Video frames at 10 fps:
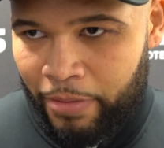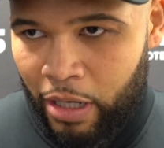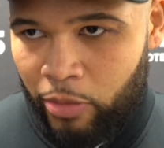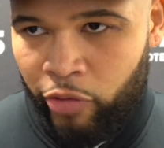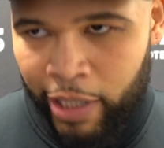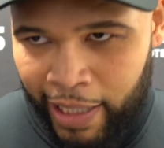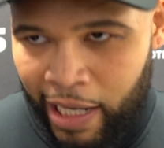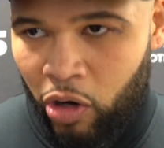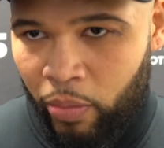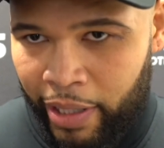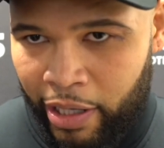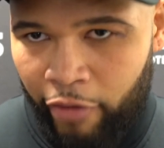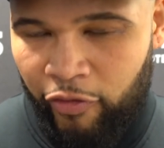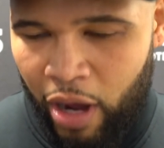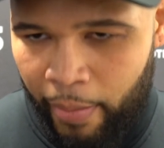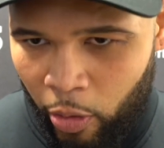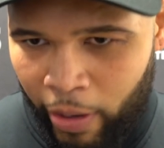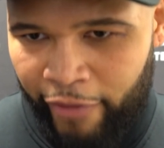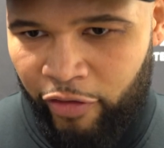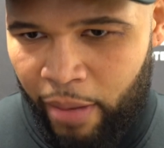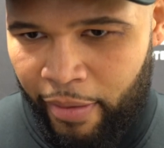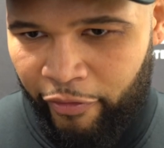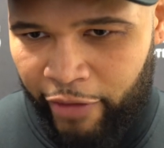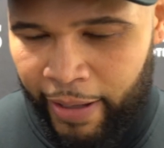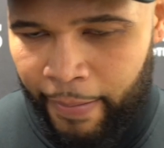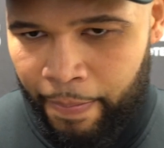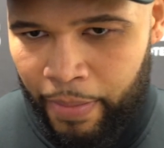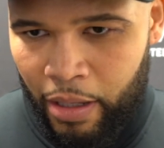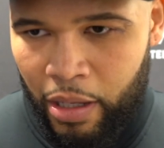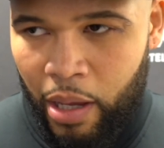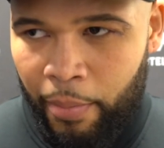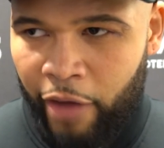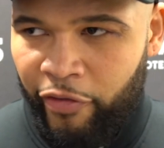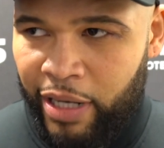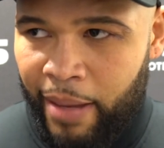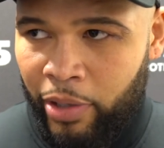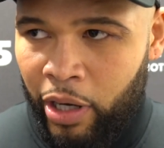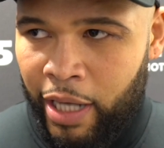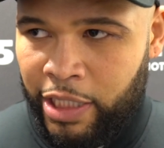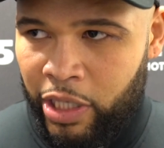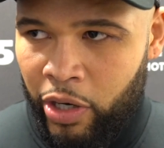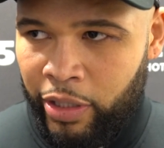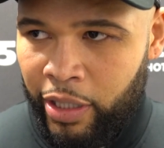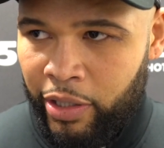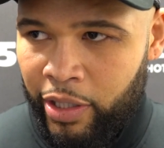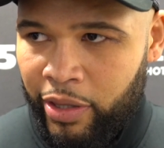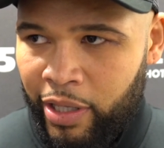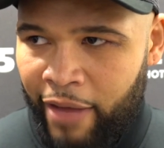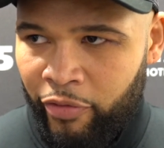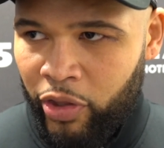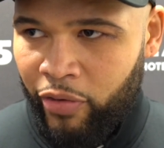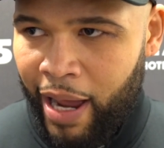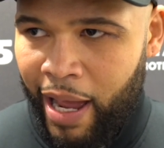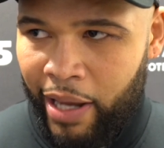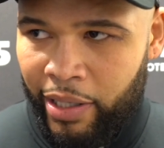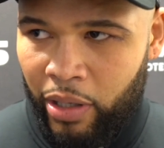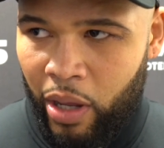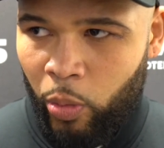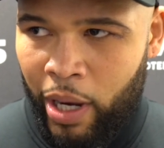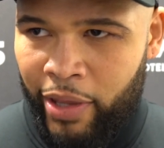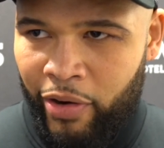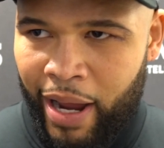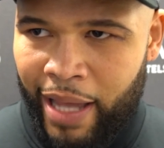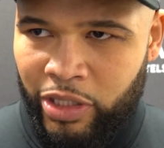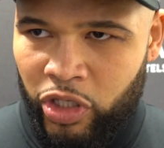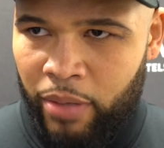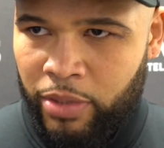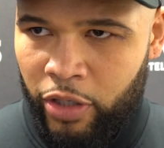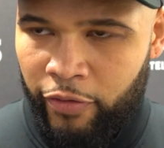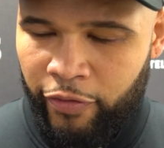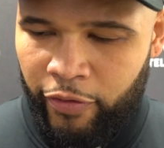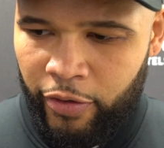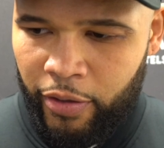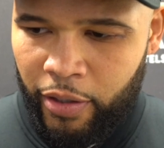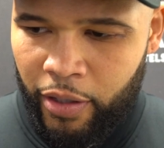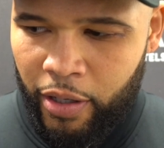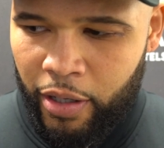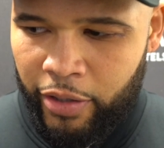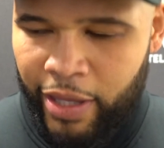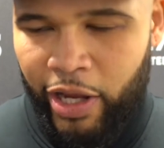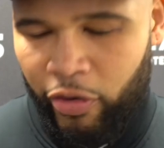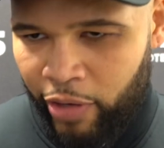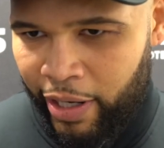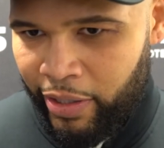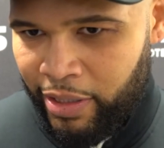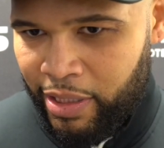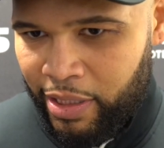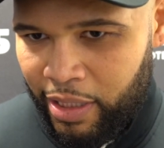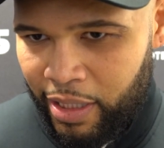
It really helped me, you know, find my way, find my feet. But I think them guys, you know, the level they're at and where they're at in terms of their careers,